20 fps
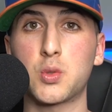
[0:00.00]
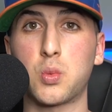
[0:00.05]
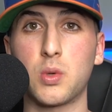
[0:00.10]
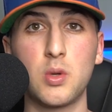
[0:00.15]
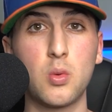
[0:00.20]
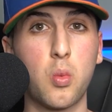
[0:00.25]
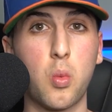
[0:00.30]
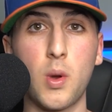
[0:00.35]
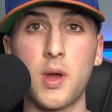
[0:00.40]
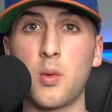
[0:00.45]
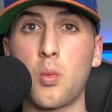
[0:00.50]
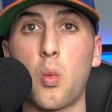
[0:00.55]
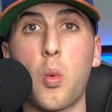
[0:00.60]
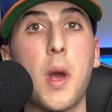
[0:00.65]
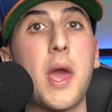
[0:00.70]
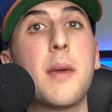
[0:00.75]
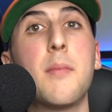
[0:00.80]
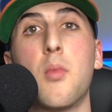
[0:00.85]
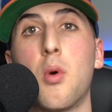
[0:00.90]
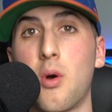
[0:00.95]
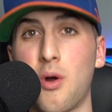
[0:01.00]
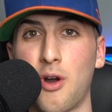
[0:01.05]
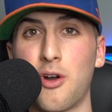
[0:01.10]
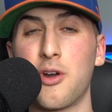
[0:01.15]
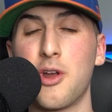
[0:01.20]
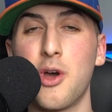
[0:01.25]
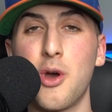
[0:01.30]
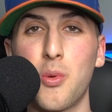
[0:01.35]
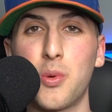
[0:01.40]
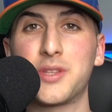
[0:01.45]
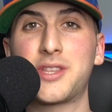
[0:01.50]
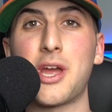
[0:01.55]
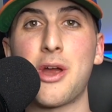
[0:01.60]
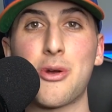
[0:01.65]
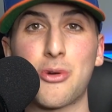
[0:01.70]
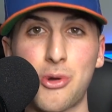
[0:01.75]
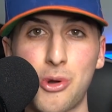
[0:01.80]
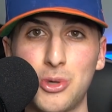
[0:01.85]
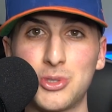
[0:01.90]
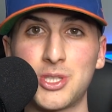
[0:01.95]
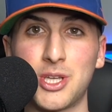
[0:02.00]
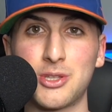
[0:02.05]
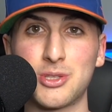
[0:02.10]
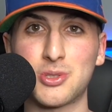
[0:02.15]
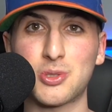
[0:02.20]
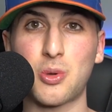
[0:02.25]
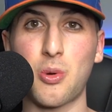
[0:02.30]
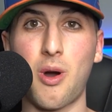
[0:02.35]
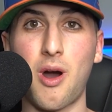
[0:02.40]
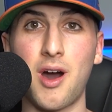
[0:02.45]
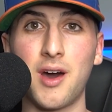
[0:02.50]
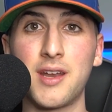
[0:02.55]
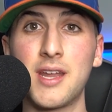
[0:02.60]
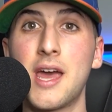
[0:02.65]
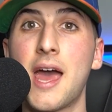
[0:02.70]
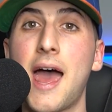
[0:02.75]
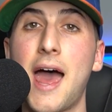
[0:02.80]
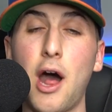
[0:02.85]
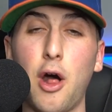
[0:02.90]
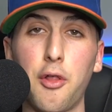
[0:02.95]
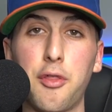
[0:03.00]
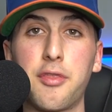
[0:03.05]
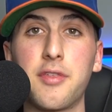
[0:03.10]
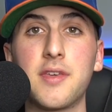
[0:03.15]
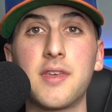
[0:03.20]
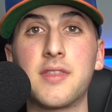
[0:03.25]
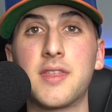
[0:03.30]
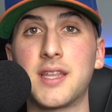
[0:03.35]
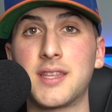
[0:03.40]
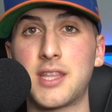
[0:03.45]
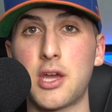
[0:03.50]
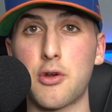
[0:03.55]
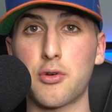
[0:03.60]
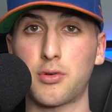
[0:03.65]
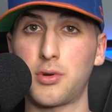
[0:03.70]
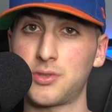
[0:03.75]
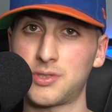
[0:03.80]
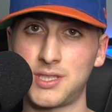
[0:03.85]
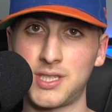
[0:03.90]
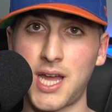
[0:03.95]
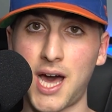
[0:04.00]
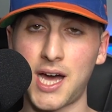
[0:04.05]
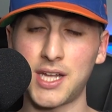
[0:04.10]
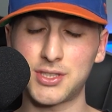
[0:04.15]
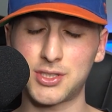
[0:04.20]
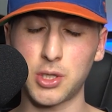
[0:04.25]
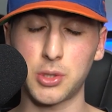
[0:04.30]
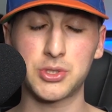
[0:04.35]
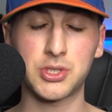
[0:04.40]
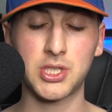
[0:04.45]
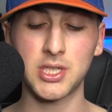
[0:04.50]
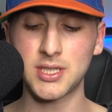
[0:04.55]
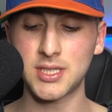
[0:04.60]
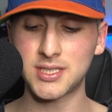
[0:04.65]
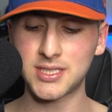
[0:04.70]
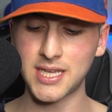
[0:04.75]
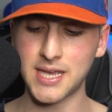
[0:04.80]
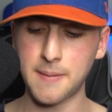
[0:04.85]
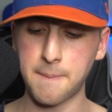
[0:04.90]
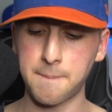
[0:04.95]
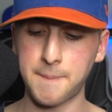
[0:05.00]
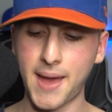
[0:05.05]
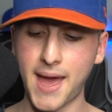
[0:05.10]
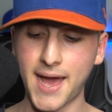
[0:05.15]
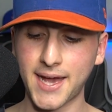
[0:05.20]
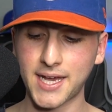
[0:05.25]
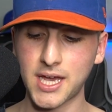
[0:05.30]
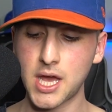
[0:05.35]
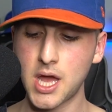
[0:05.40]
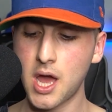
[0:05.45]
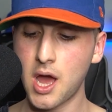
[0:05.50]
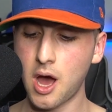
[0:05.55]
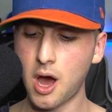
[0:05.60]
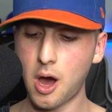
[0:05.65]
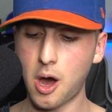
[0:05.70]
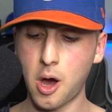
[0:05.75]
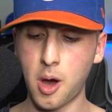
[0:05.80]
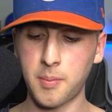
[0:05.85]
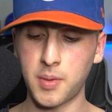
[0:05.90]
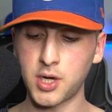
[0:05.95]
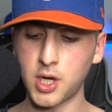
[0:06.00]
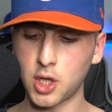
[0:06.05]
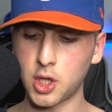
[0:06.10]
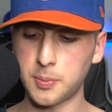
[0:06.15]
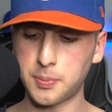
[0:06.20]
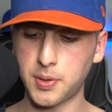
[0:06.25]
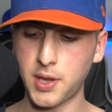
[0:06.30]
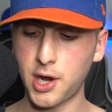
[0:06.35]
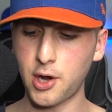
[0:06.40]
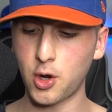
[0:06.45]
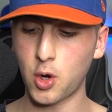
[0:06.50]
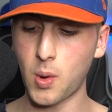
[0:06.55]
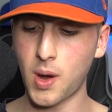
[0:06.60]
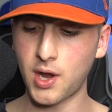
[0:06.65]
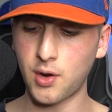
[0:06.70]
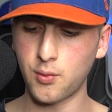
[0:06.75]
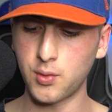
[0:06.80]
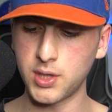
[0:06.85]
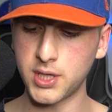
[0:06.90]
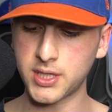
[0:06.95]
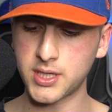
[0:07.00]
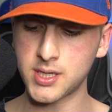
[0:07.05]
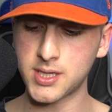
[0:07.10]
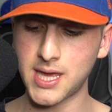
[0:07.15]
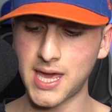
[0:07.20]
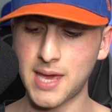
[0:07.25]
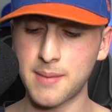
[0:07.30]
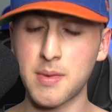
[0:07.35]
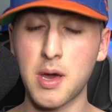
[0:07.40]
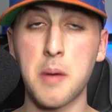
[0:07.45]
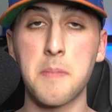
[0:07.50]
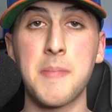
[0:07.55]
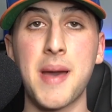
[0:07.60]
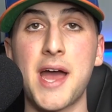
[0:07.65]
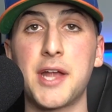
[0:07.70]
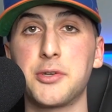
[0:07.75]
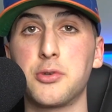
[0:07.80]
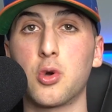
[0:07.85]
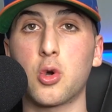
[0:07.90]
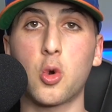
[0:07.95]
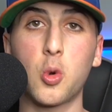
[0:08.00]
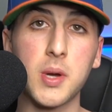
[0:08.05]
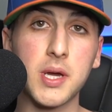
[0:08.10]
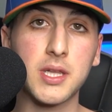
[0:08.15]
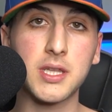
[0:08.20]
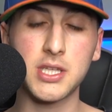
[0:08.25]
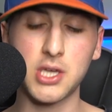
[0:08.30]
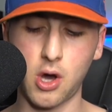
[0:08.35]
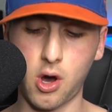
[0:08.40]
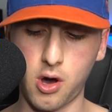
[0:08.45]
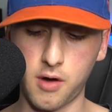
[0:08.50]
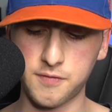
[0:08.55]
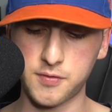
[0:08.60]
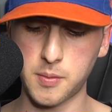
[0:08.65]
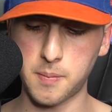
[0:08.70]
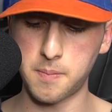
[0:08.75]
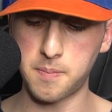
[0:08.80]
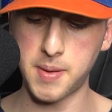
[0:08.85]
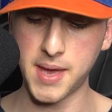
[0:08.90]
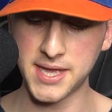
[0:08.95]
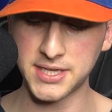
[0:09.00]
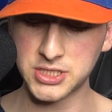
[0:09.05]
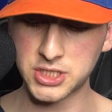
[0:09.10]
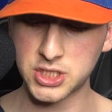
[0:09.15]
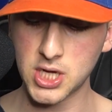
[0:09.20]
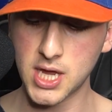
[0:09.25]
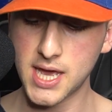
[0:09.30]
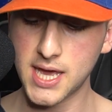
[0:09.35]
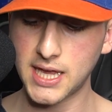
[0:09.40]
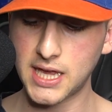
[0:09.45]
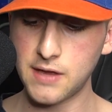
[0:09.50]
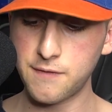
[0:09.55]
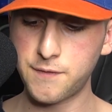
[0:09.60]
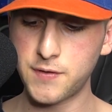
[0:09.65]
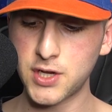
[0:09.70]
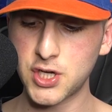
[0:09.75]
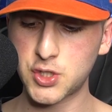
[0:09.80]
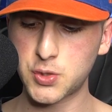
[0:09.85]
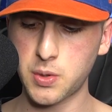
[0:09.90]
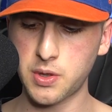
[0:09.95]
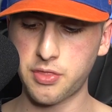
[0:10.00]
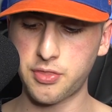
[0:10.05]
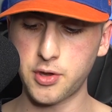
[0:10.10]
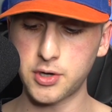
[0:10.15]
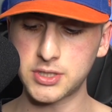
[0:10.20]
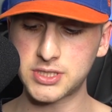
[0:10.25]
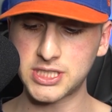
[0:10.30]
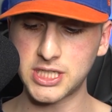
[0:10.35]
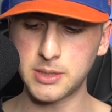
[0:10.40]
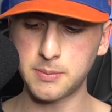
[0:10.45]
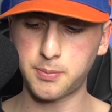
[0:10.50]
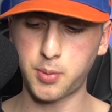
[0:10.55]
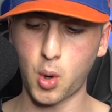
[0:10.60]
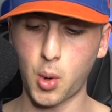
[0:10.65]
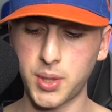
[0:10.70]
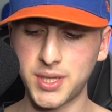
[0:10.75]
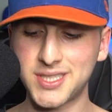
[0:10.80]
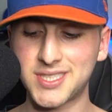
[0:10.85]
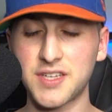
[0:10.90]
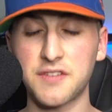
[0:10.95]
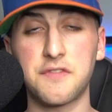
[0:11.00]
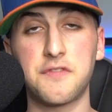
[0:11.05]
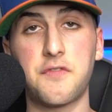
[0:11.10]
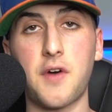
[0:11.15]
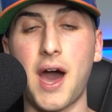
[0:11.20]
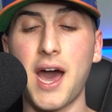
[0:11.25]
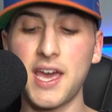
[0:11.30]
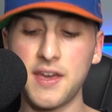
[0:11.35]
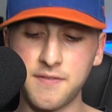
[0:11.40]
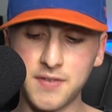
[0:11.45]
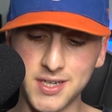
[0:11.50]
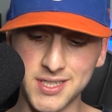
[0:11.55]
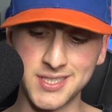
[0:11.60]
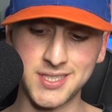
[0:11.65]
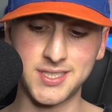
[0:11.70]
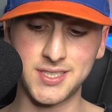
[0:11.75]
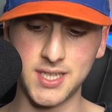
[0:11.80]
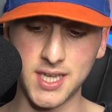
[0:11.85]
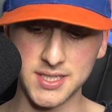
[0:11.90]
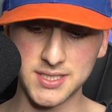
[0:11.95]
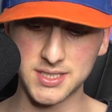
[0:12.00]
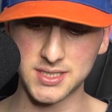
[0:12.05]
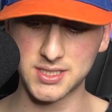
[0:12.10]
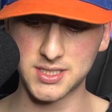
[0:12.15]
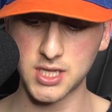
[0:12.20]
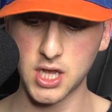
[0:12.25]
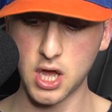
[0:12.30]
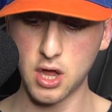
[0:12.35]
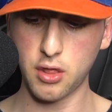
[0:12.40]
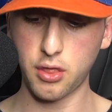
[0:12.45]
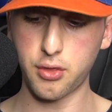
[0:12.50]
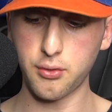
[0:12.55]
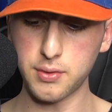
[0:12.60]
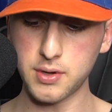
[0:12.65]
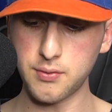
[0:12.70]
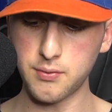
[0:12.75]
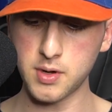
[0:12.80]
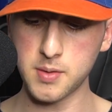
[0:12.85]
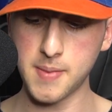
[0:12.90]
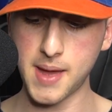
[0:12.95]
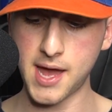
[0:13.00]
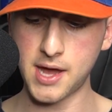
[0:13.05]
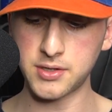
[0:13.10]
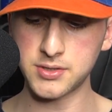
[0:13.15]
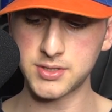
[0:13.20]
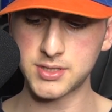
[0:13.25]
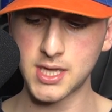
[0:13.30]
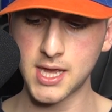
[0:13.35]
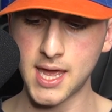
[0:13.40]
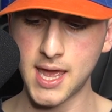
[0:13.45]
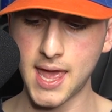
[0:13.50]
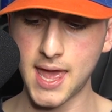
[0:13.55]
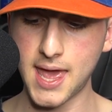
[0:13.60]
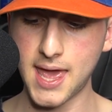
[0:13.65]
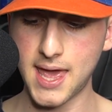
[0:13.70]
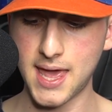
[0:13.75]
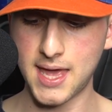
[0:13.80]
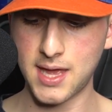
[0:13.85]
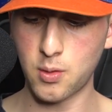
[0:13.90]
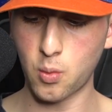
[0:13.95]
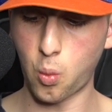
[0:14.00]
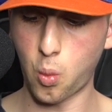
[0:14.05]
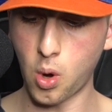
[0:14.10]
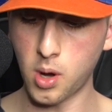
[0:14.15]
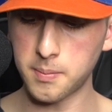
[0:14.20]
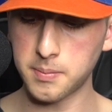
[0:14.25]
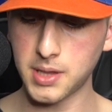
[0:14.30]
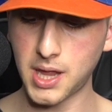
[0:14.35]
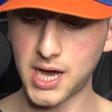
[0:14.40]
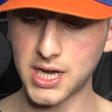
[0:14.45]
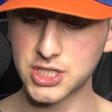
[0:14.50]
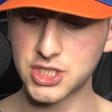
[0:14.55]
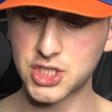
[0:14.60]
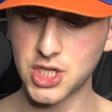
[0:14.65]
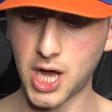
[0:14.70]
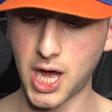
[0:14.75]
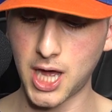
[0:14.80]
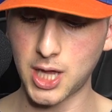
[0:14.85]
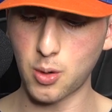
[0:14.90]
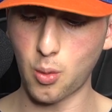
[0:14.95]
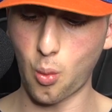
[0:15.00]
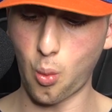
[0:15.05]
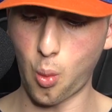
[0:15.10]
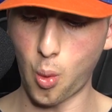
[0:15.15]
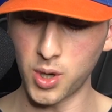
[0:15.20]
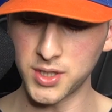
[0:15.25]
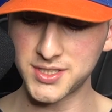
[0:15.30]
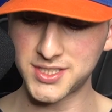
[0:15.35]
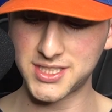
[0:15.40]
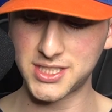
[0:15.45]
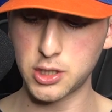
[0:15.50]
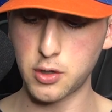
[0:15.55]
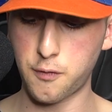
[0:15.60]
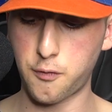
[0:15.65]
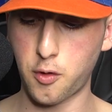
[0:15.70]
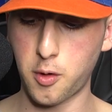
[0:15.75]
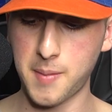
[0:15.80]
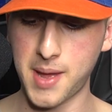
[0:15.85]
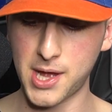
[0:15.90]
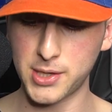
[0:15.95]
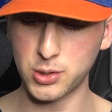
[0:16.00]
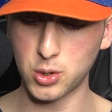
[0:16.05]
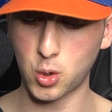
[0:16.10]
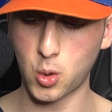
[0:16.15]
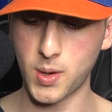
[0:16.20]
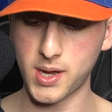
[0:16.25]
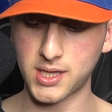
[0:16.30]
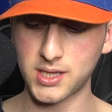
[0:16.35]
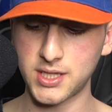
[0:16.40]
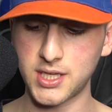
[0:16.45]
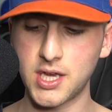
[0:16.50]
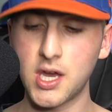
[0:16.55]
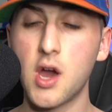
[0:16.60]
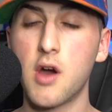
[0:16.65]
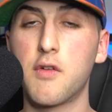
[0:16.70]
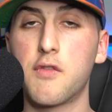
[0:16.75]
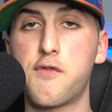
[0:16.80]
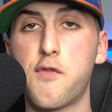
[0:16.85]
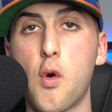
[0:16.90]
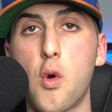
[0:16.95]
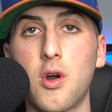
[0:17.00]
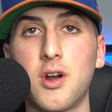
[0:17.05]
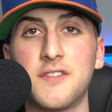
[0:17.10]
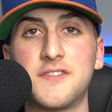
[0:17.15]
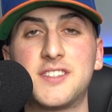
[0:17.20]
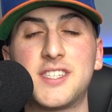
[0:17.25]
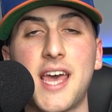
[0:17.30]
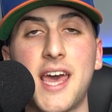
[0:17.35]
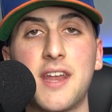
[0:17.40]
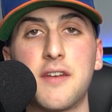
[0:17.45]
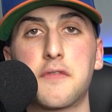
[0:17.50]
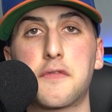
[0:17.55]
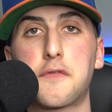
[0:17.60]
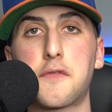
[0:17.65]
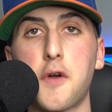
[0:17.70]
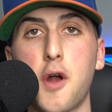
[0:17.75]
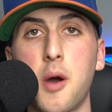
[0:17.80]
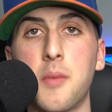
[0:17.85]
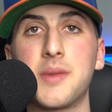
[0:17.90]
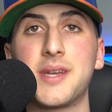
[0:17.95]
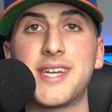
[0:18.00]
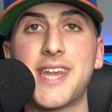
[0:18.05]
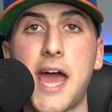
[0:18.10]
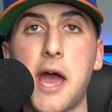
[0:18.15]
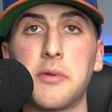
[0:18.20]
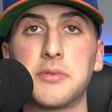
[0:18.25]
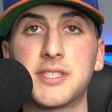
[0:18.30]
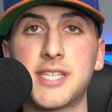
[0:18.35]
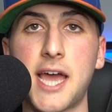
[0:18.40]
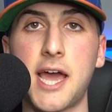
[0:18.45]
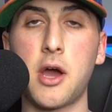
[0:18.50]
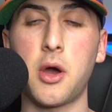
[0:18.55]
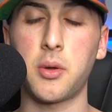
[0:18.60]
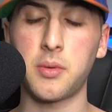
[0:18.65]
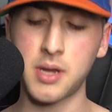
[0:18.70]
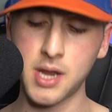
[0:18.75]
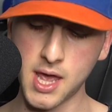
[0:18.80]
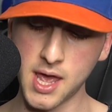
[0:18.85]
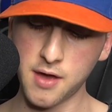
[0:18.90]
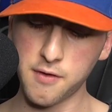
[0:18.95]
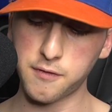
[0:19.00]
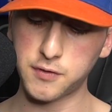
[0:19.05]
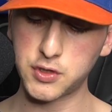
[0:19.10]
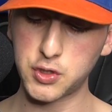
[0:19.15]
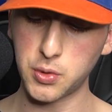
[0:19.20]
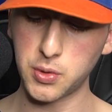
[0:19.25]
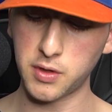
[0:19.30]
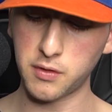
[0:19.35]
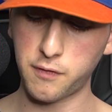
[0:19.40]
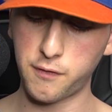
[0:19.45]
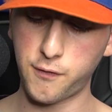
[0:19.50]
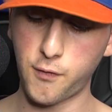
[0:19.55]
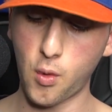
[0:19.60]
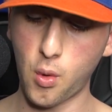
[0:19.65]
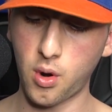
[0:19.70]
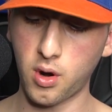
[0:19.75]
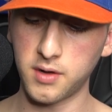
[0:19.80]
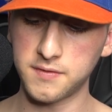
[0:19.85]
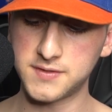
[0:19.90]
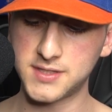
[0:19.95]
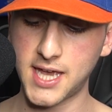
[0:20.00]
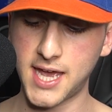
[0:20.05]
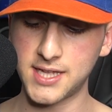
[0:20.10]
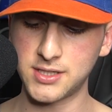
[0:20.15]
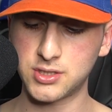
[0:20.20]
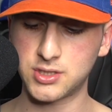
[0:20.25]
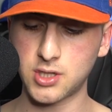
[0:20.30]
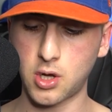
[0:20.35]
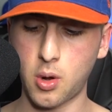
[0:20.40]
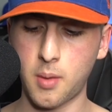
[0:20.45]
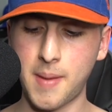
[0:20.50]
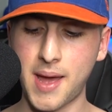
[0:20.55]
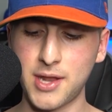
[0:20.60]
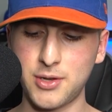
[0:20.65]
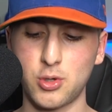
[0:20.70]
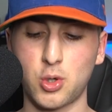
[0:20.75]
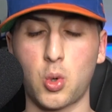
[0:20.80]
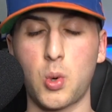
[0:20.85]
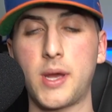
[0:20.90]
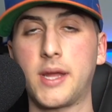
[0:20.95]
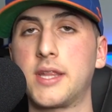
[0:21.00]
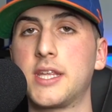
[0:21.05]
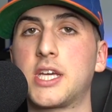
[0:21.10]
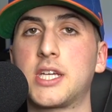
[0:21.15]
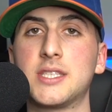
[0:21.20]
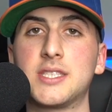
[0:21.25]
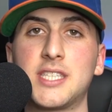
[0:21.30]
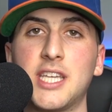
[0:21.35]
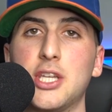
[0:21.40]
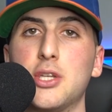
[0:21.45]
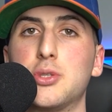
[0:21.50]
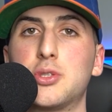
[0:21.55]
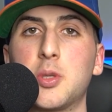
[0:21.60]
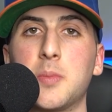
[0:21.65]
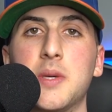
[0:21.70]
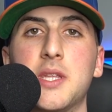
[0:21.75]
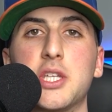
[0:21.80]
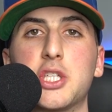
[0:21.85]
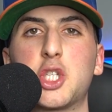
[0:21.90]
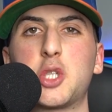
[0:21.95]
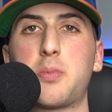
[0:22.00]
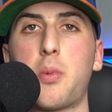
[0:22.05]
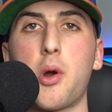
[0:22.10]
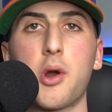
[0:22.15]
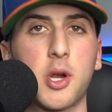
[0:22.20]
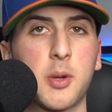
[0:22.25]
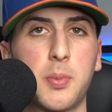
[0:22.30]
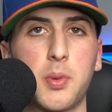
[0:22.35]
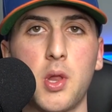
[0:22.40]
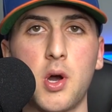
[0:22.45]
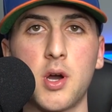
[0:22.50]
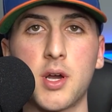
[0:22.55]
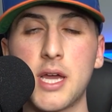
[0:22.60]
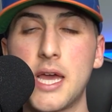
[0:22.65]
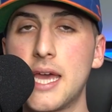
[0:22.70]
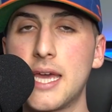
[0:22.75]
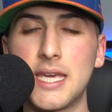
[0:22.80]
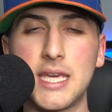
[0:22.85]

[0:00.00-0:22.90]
We win way more with Derrick Rose on the squad healthy than Derrick Rose not. So it's good to see him back. Um, another player who had a really good game, Immanuel Quickley off the bench. He finished with 13 points, 5 assists, 3 rebounds, and one block shot, one steal for Immanuel Quickley, four of 10 from downtown, shooting four of 10. So Immanuel Quickley continues to be the spark plug.